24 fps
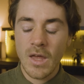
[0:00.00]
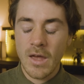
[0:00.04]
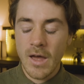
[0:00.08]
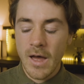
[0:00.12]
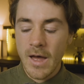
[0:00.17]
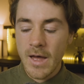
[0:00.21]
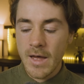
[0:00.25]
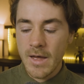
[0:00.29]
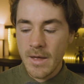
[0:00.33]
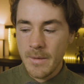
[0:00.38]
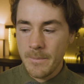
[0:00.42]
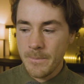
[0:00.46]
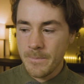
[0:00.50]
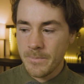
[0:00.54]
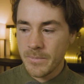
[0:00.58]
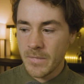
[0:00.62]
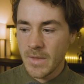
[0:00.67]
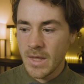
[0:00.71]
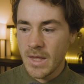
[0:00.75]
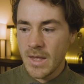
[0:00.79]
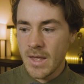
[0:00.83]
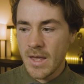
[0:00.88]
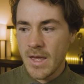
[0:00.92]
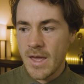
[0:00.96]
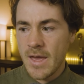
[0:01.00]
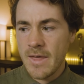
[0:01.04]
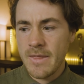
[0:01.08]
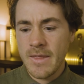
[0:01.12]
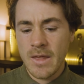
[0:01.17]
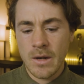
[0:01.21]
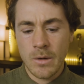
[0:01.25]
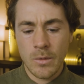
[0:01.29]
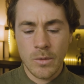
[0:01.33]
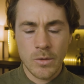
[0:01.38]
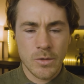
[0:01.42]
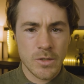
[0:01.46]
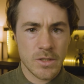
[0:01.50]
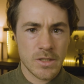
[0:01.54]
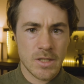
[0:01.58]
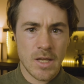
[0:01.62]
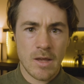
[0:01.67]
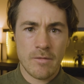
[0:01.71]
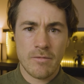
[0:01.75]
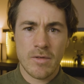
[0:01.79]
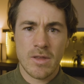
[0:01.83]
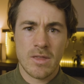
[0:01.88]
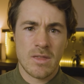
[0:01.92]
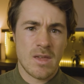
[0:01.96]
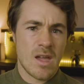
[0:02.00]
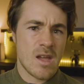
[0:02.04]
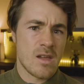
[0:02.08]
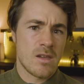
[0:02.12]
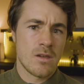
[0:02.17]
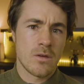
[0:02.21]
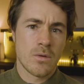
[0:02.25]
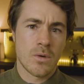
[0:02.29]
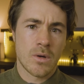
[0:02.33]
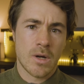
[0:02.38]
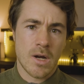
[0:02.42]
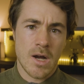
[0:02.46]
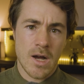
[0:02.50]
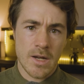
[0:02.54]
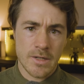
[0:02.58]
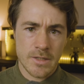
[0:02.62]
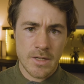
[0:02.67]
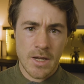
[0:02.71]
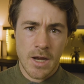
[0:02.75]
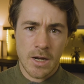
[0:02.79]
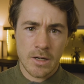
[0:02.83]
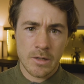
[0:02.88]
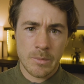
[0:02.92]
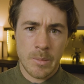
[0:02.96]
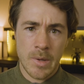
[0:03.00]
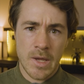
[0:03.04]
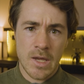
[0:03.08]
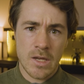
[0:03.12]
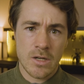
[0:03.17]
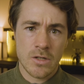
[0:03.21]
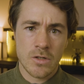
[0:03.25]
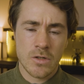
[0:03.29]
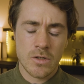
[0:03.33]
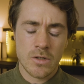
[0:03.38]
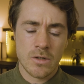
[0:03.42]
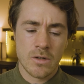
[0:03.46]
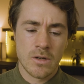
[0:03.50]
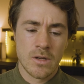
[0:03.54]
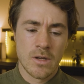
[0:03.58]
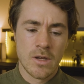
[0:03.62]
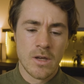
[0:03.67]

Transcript: Um, and then we will just have a thank you and contact page.